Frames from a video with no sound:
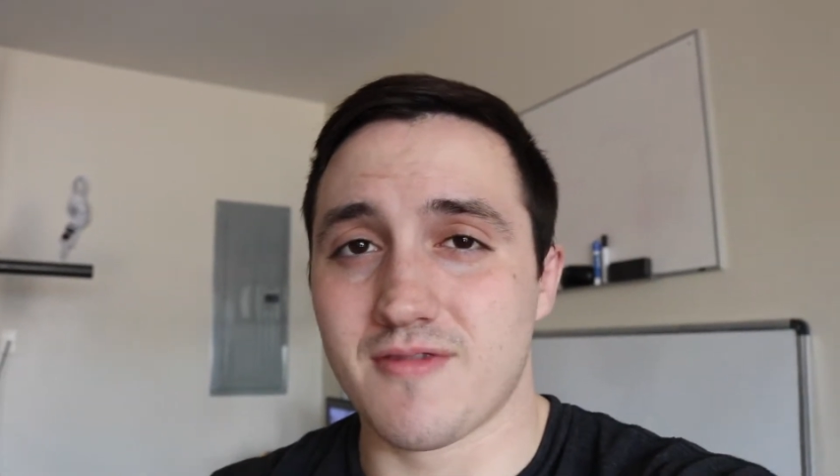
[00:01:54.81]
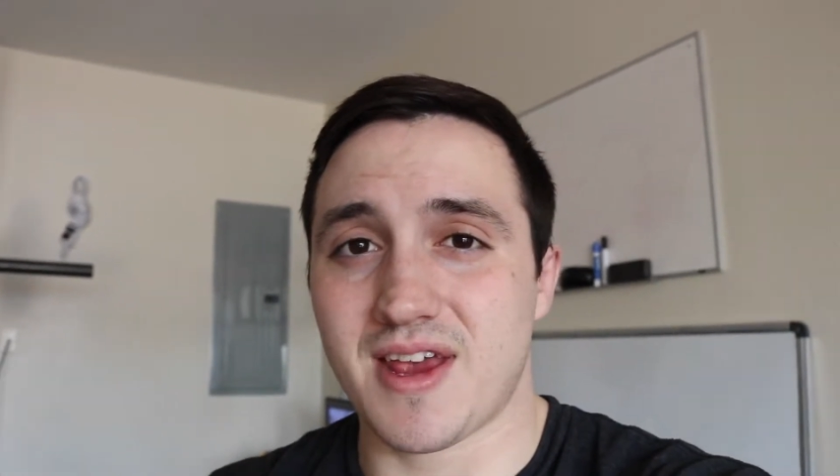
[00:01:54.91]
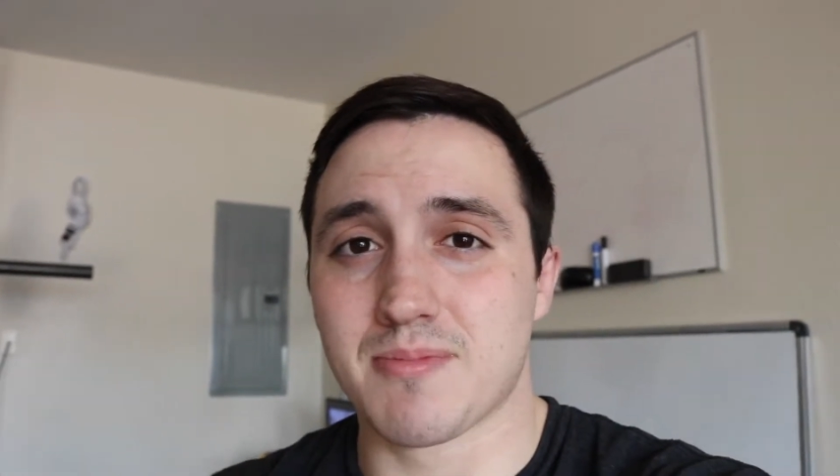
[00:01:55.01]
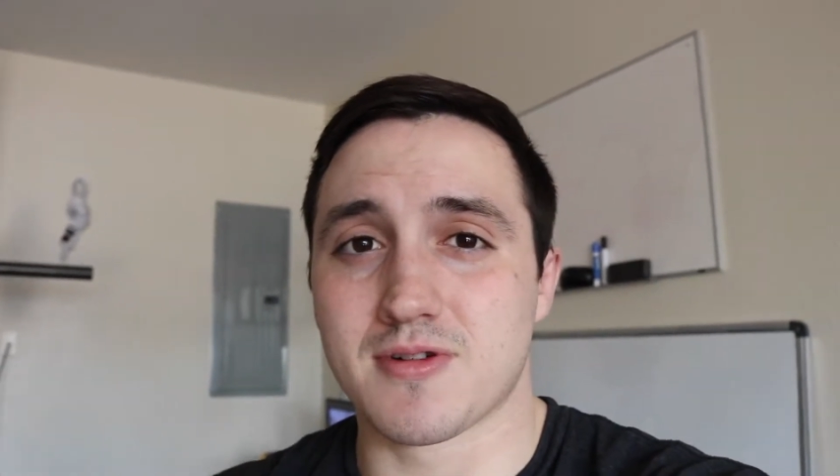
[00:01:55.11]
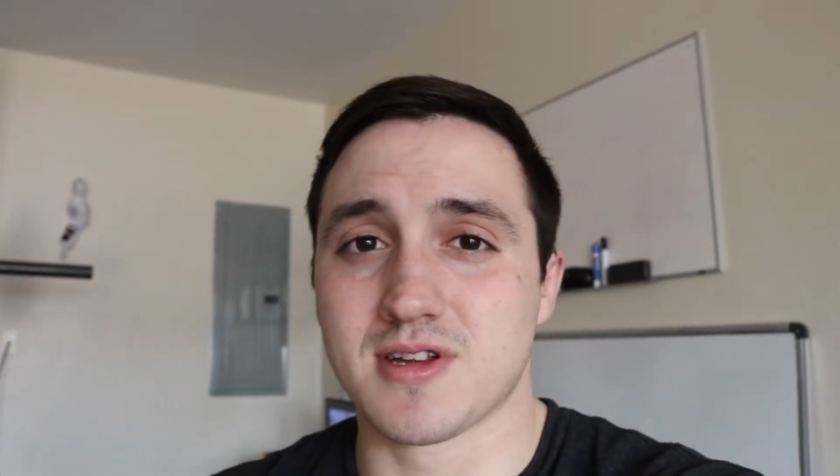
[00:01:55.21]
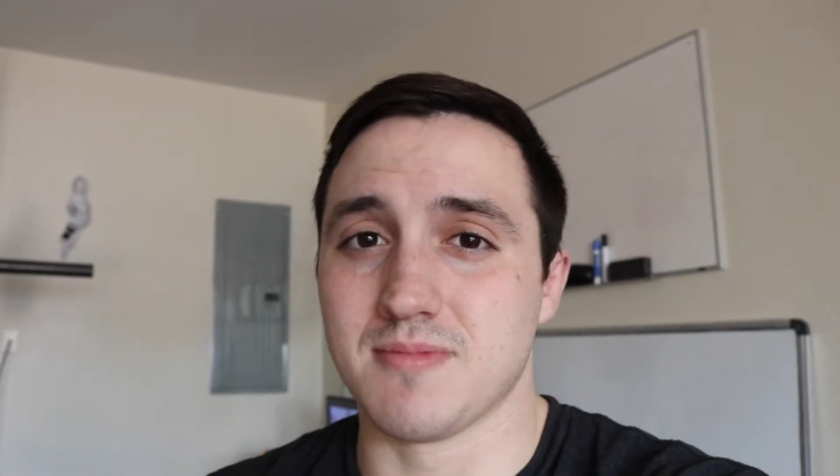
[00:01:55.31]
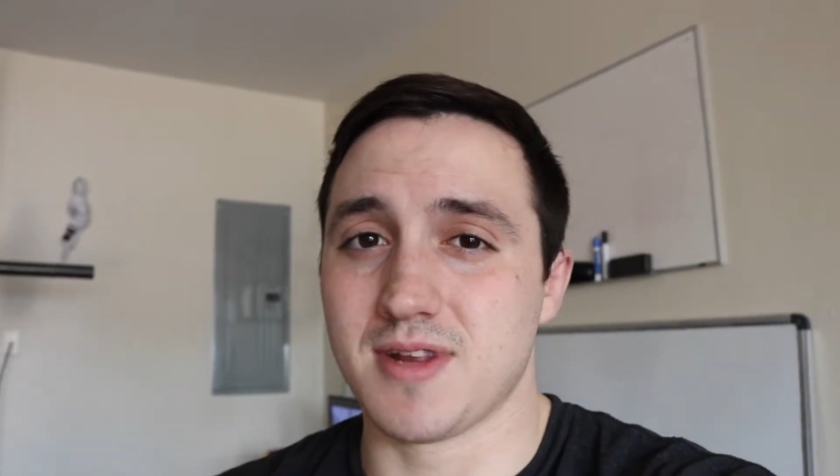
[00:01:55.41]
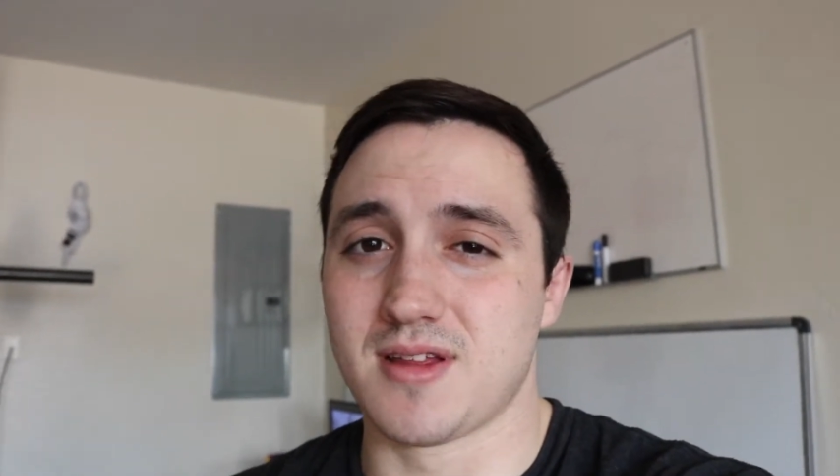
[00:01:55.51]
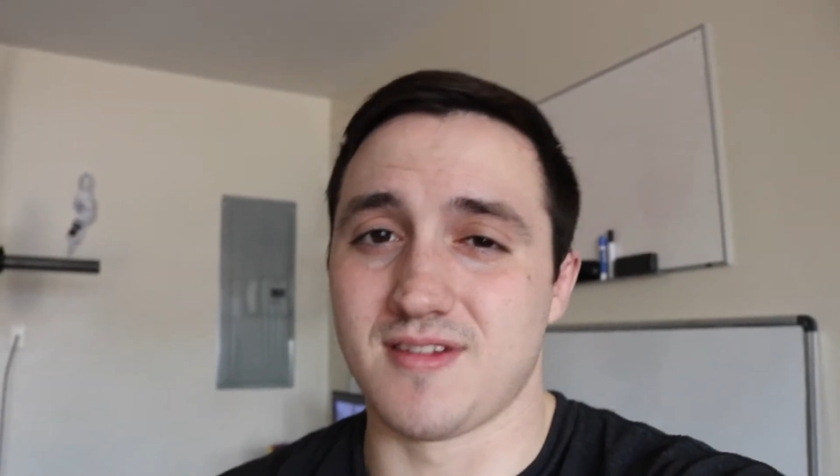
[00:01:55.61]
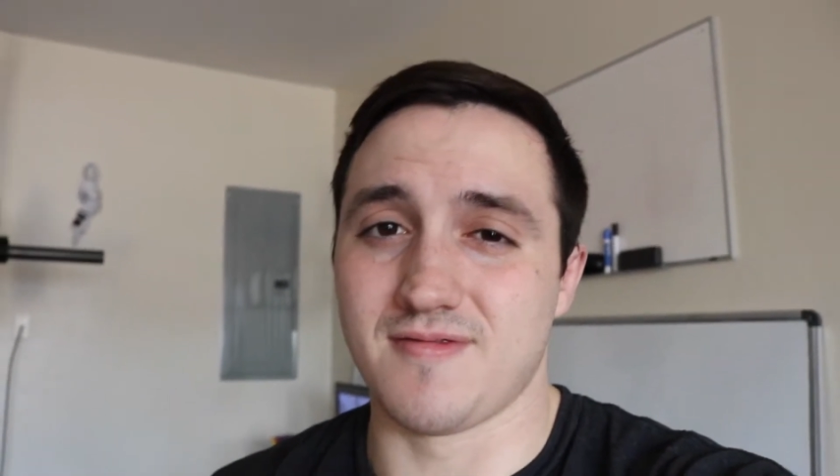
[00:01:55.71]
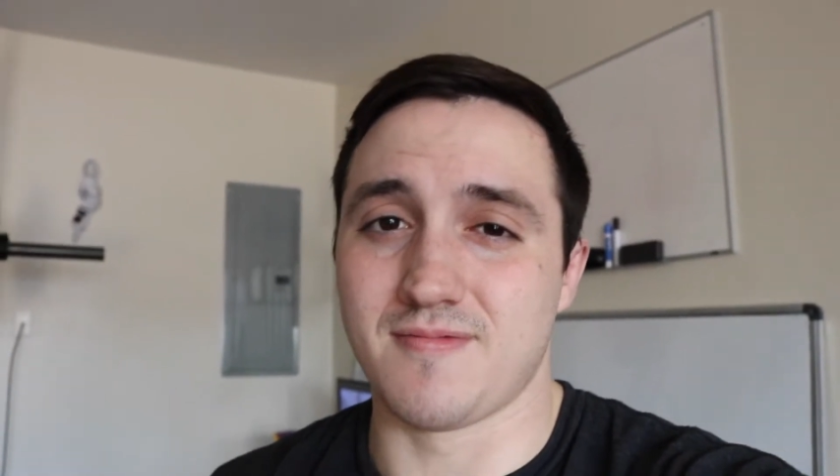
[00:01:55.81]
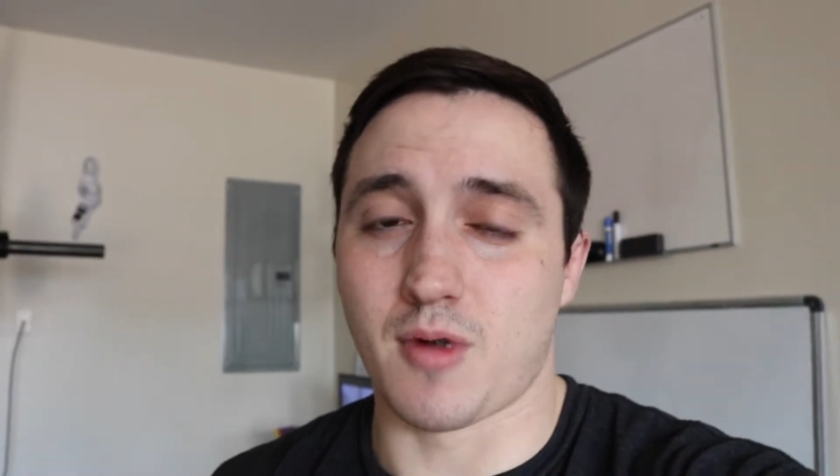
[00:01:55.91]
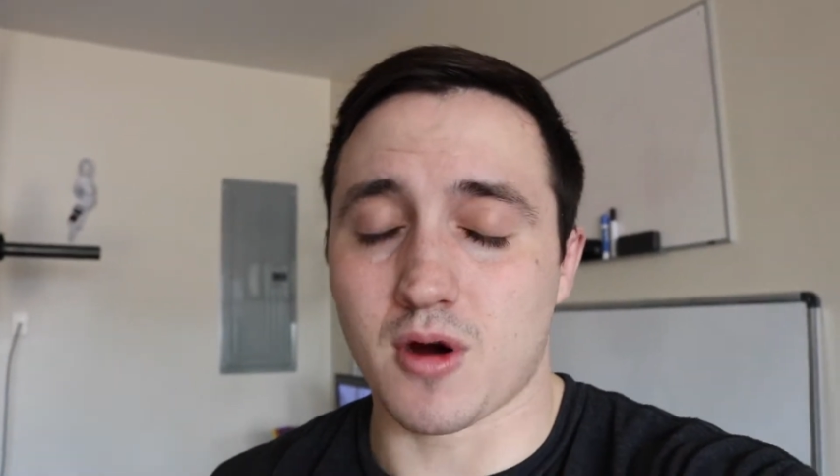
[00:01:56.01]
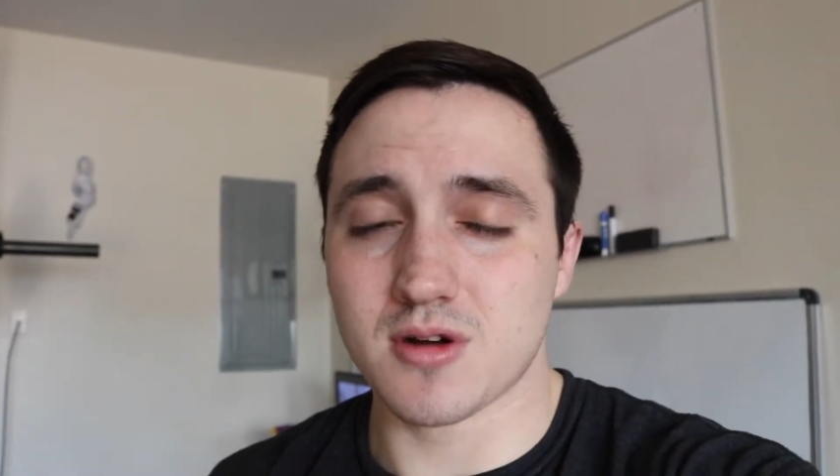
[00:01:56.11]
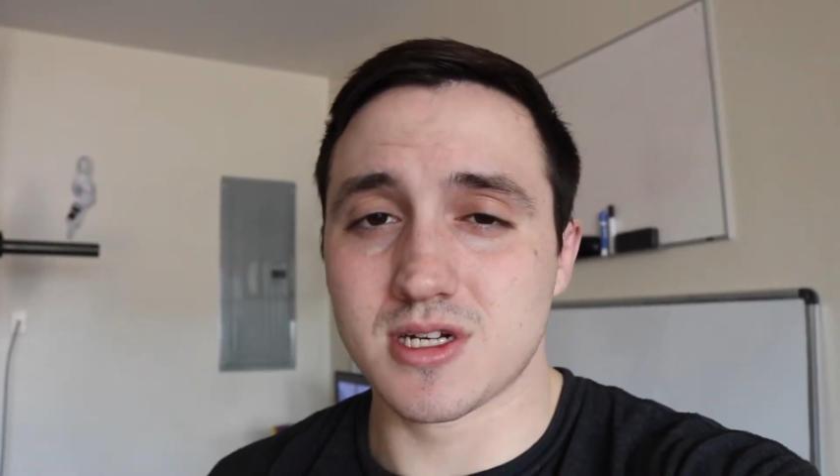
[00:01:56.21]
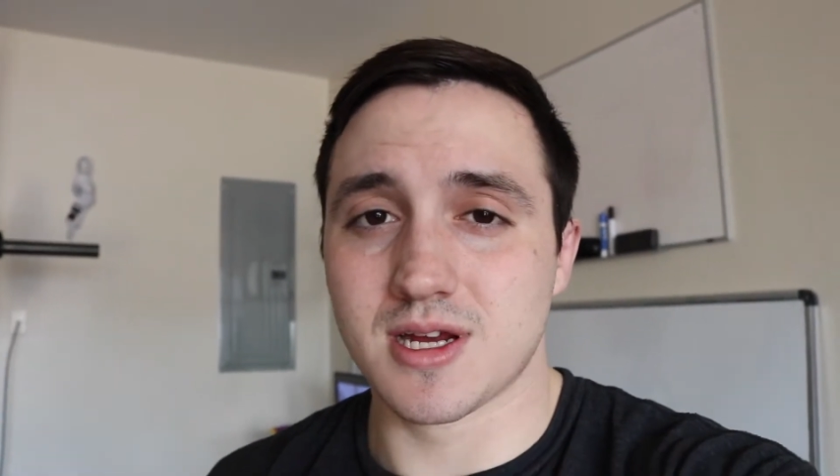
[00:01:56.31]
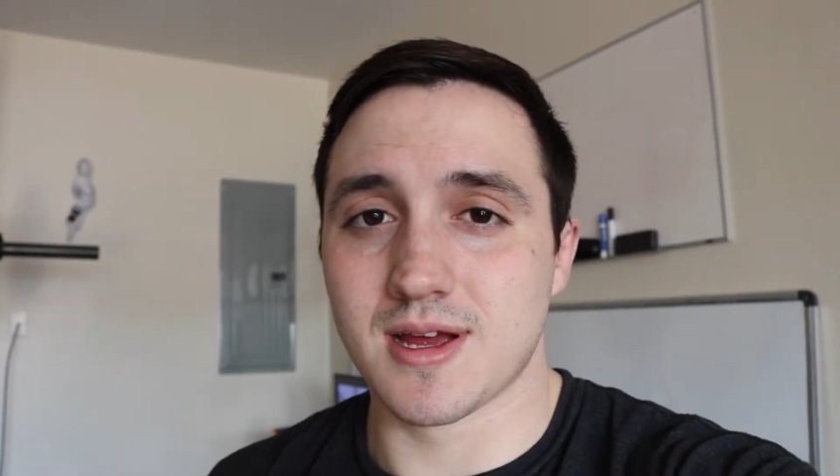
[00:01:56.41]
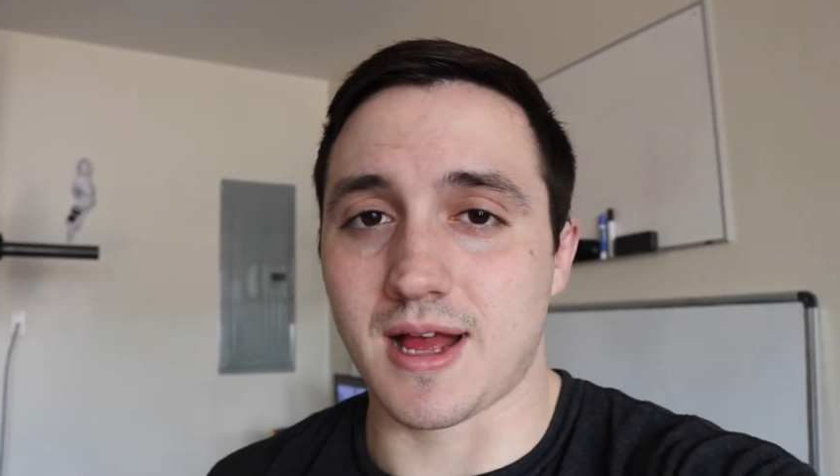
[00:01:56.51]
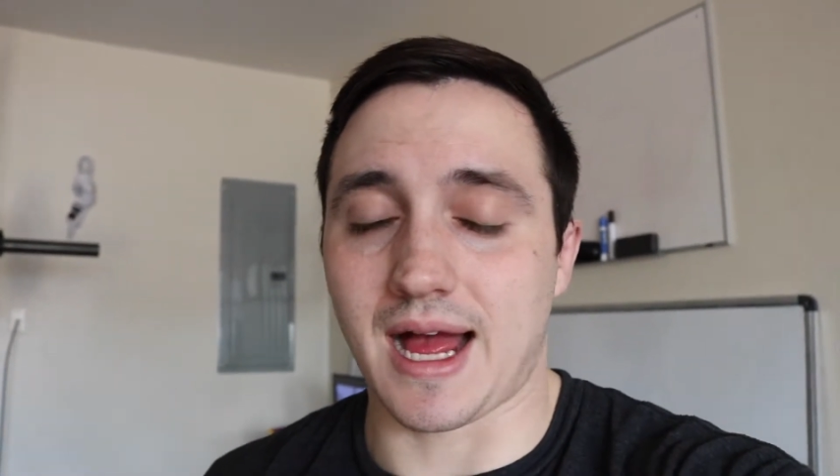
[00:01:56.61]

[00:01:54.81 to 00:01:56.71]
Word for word: of April to the middle of March.